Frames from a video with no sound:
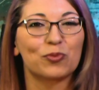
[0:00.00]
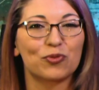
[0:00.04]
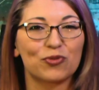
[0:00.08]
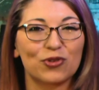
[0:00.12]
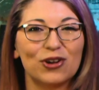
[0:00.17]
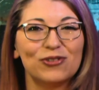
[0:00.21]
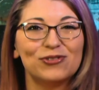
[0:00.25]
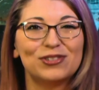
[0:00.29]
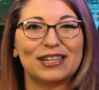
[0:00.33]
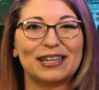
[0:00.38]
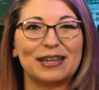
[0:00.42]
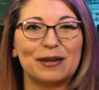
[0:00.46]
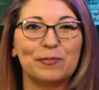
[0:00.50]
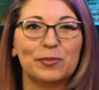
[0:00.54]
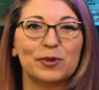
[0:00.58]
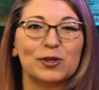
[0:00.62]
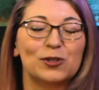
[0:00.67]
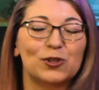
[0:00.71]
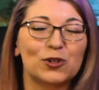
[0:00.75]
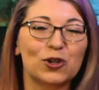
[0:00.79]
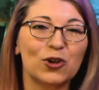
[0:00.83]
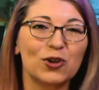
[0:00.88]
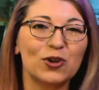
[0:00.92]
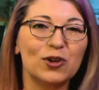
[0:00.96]
Pro tip,
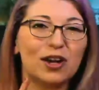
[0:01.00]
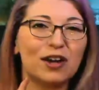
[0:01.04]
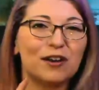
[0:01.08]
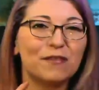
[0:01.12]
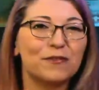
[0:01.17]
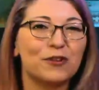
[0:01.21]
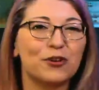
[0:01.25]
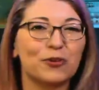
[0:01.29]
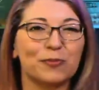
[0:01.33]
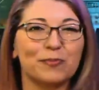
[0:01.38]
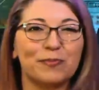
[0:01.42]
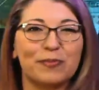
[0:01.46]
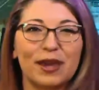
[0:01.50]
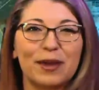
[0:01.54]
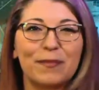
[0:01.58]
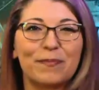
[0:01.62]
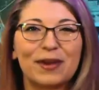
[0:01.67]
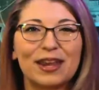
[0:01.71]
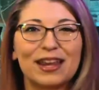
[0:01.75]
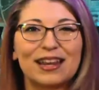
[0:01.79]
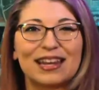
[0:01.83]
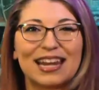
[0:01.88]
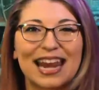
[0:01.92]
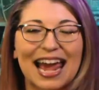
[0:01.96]
turn off your
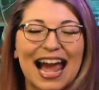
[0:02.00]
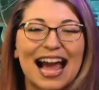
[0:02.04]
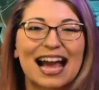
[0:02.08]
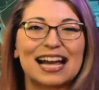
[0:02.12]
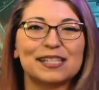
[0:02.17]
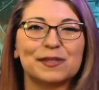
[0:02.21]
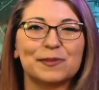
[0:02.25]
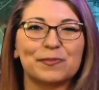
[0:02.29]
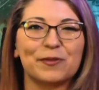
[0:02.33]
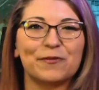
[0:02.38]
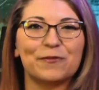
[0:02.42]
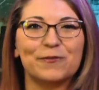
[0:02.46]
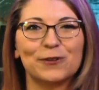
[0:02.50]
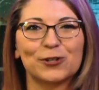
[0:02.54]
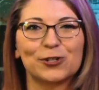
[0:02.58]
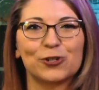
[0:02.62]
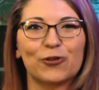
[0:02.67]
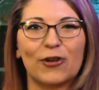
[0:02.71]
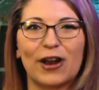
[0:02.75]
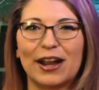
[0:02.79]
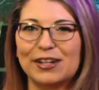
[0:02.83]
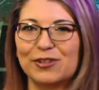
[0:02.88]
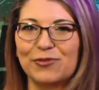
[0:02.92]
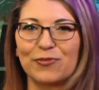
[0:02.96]
beeping NAS before
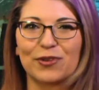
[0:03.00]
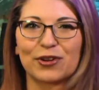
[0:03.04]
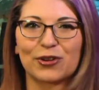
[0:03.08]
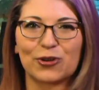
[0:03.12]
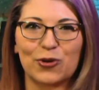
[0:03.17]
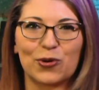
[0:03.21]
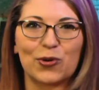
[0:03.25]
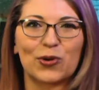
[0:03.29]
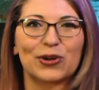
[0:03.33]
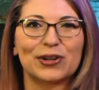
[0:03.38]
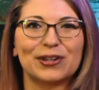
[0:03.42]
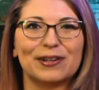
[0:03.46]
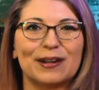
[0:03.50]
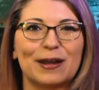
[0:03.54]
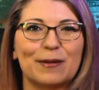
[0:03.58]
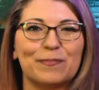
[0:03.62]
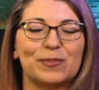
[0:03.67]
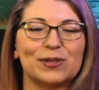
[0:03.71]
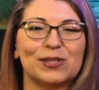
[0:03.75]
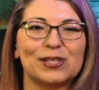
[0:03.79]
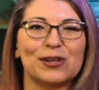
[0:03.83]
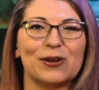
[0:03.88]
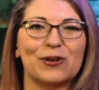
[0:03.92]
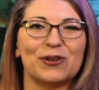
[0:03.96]
trying to record an
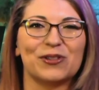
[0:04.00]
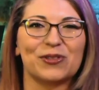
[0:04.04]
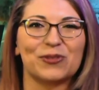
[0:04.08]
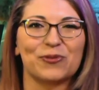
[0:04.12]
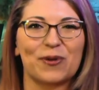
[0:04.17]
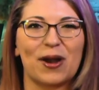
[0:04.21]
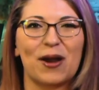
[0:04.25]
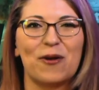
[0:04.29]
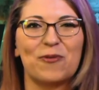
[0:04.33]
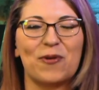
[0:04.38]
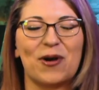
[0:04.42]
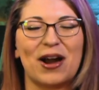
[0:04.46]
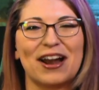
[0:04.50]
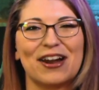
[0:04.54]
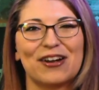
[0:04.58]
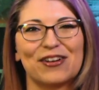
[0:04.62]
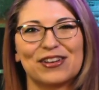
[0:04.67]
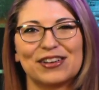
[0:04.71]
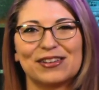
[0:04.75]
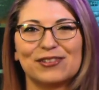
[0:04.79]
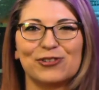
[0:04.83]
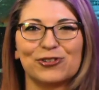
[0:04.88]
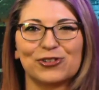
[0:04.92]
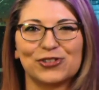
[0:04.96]
episode of
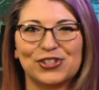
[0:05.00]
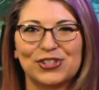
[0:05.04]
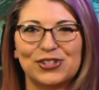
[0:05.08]
ThreatWire in your